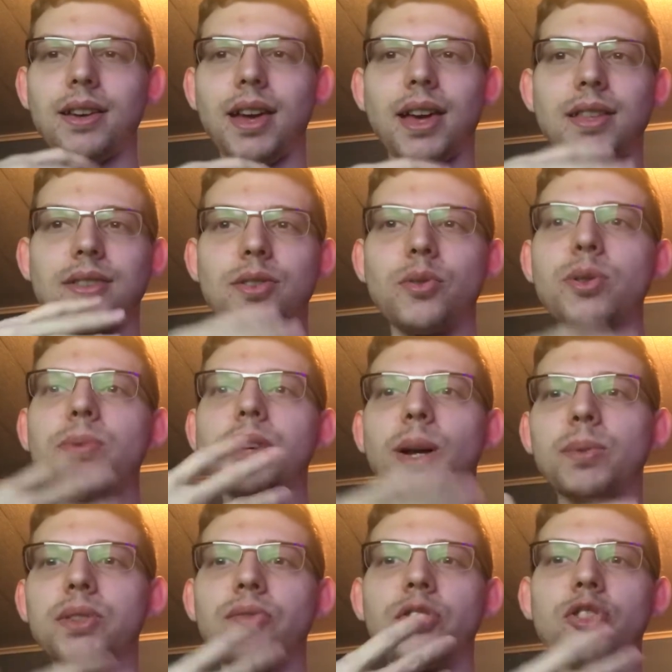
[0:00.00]
and so he
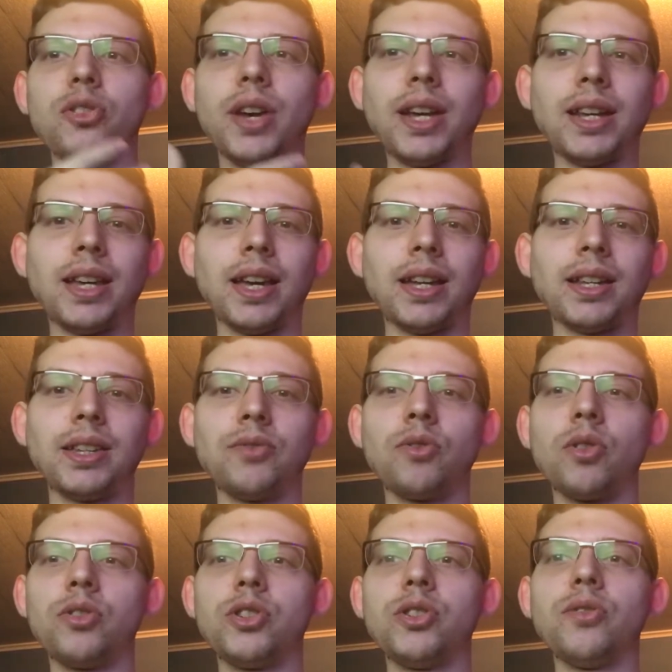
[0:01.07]
becomes a vigilante, and
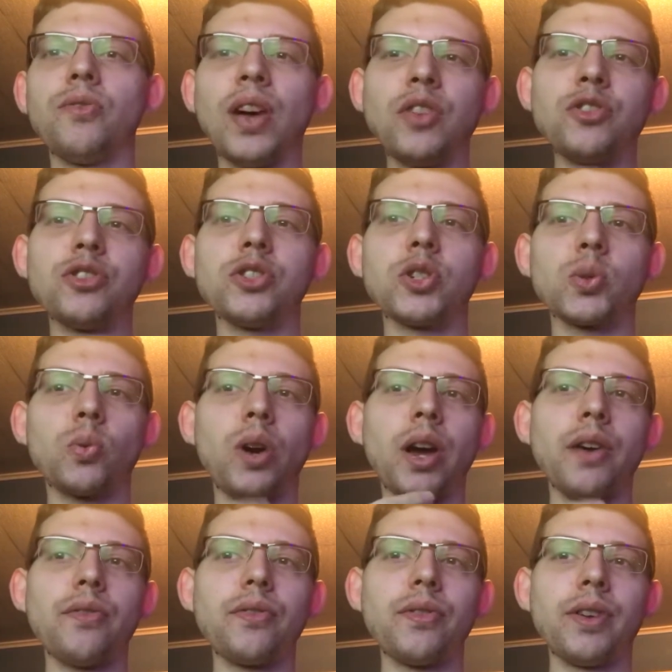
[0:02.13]
he revenges his
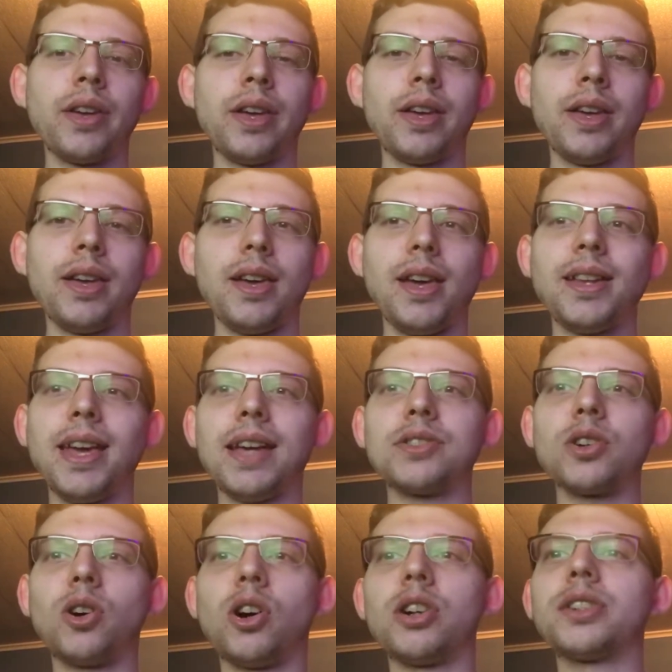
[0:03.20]
wife, and he has
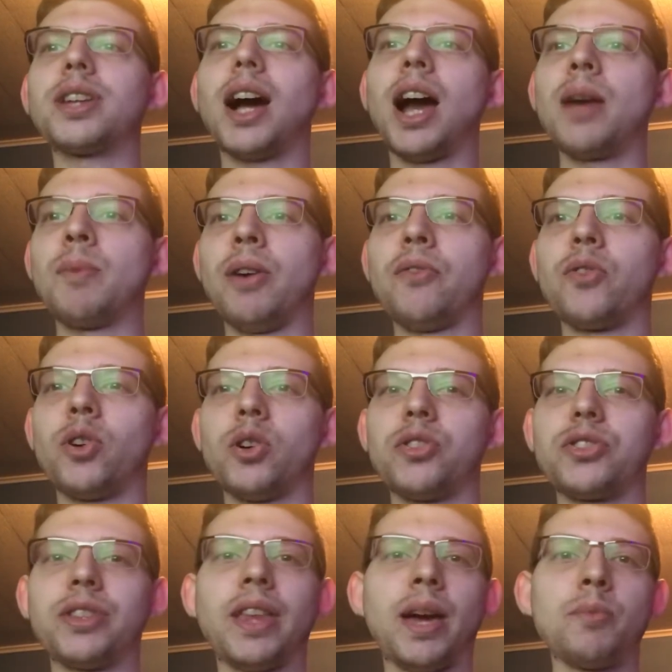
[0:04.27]
a hard time at
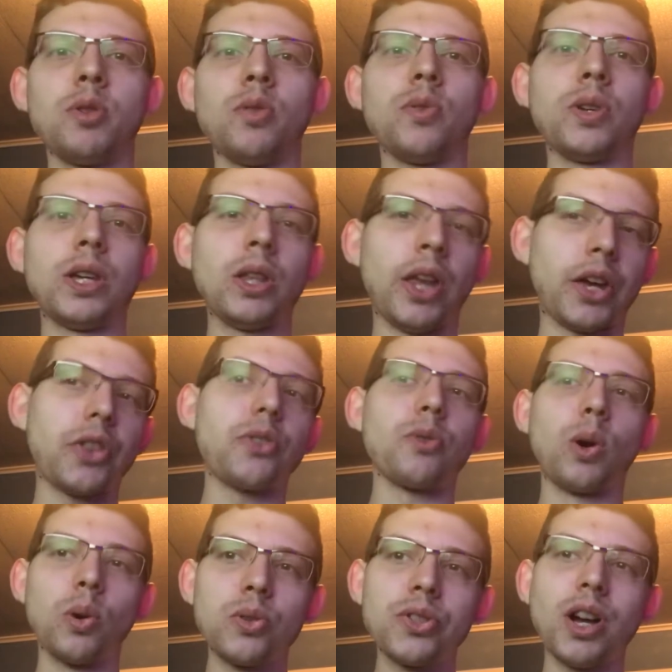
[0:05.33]
first in that movie. He like
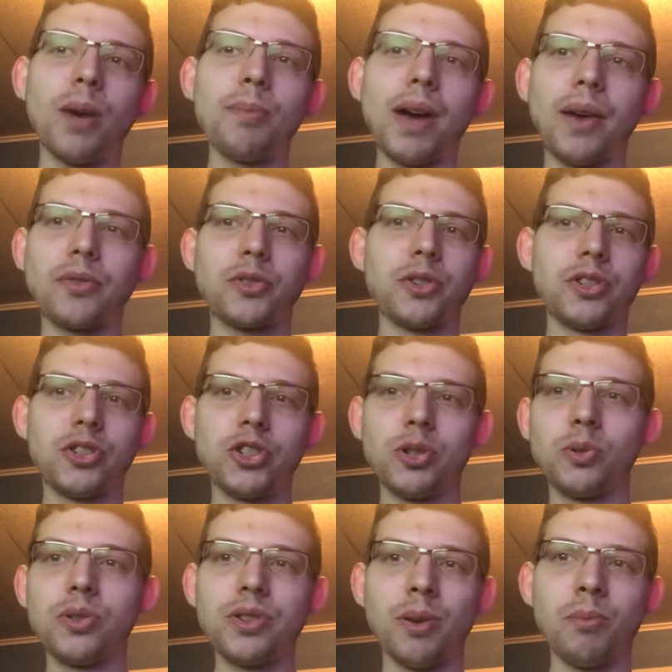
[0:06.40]
throws up after he
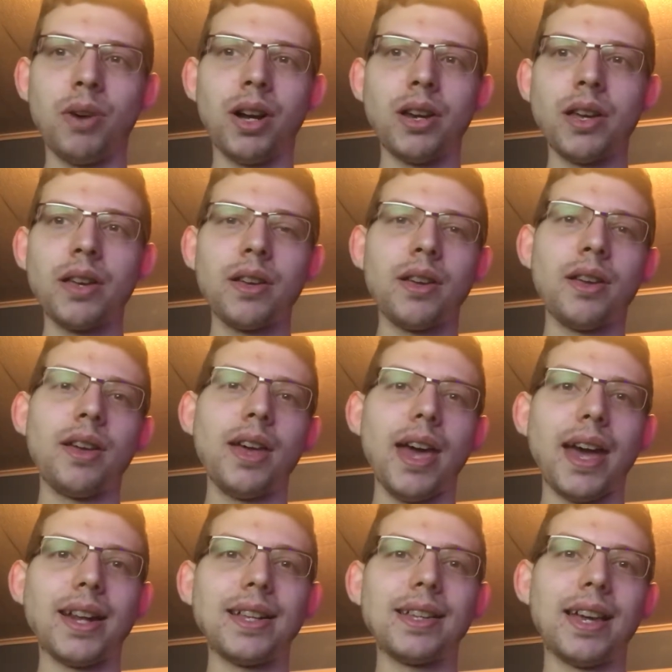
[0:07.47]
shoots somebody,
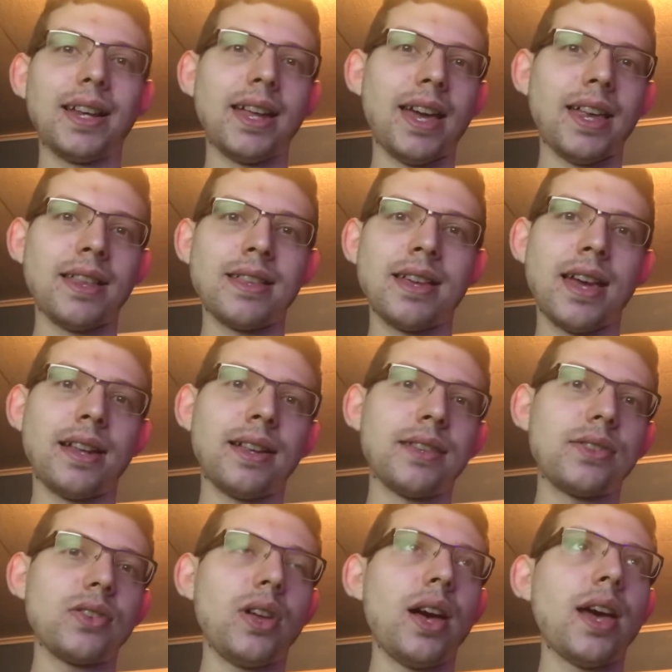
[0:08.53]
and
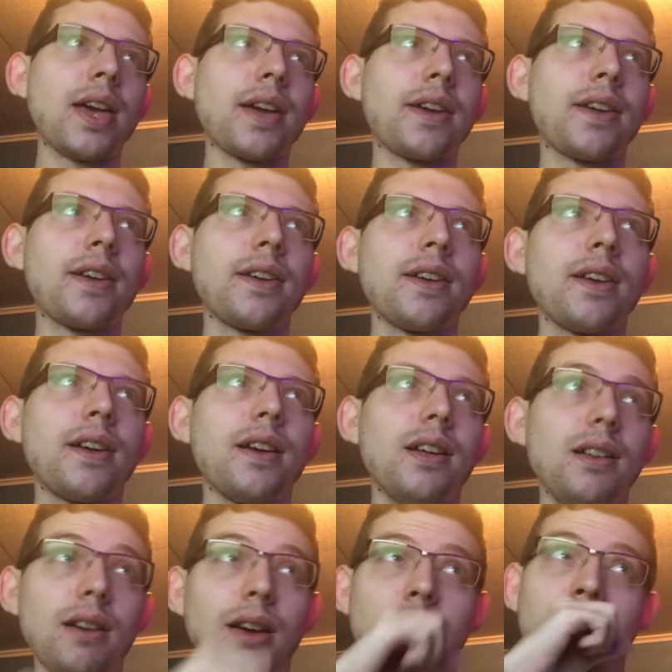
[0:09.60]
it's like
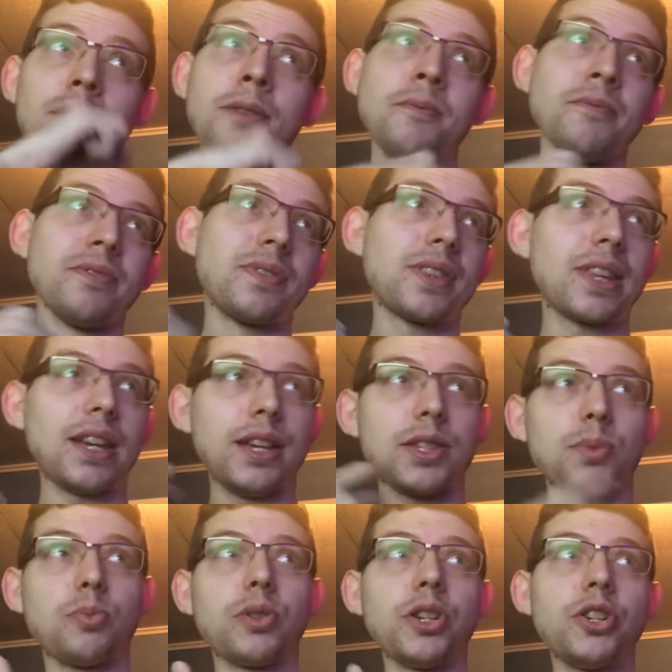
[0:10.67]
it's
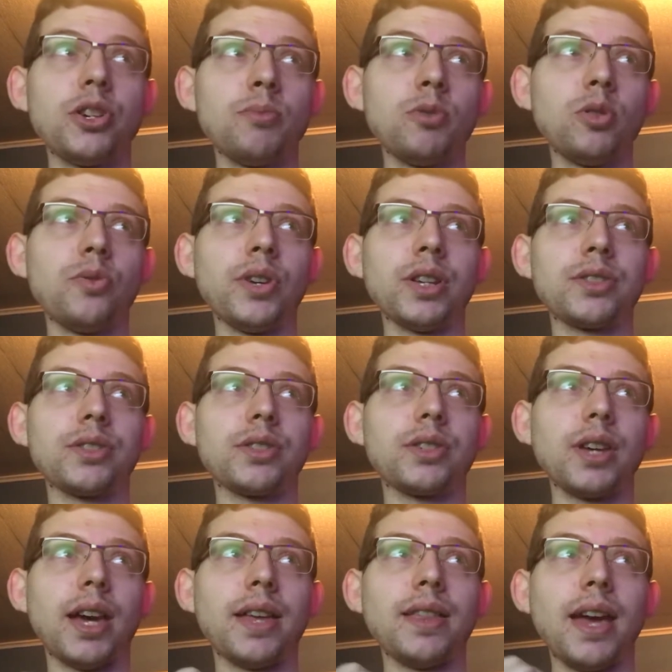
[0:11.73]
a pretty good movie.
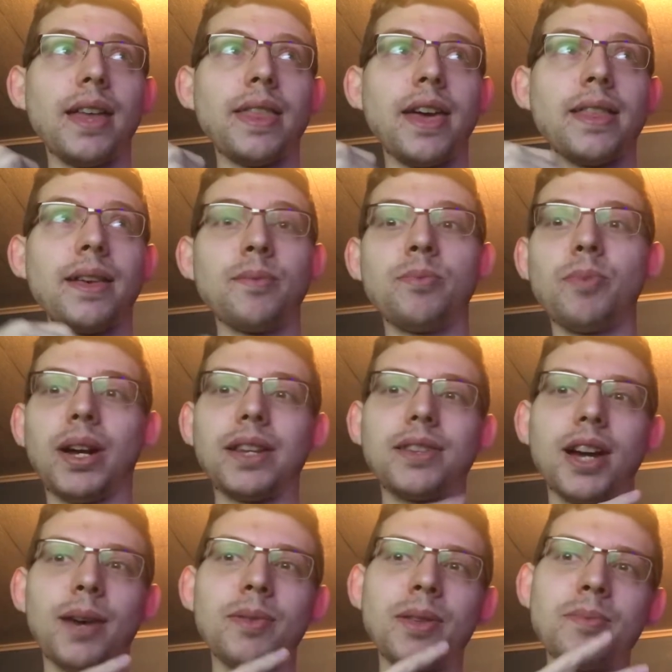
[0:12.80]
And then by the
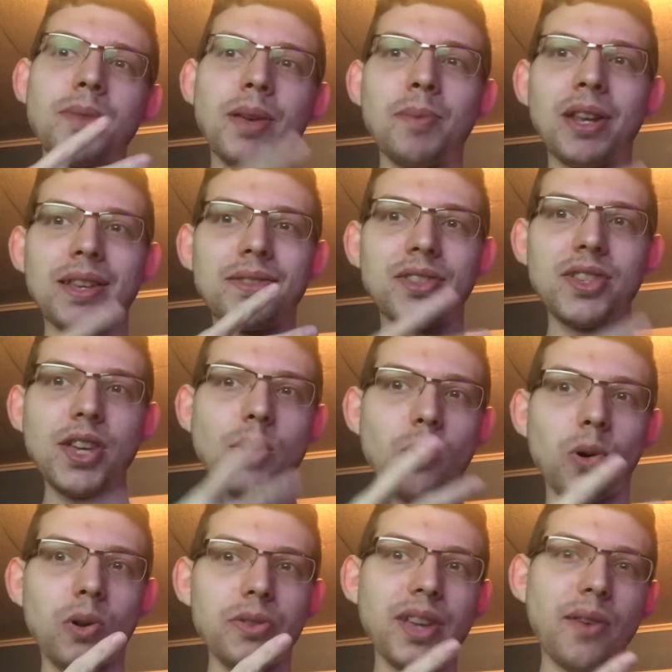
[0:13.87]
time they made a
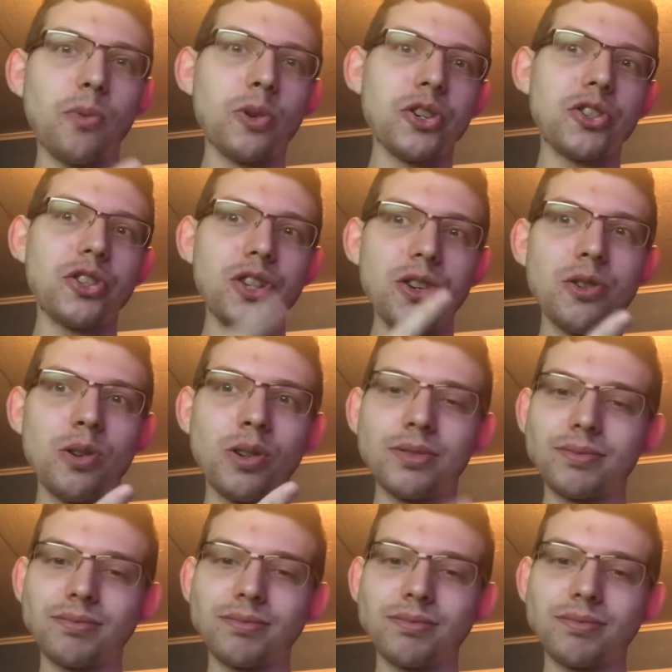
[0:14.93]
sequel, Death Wish 2,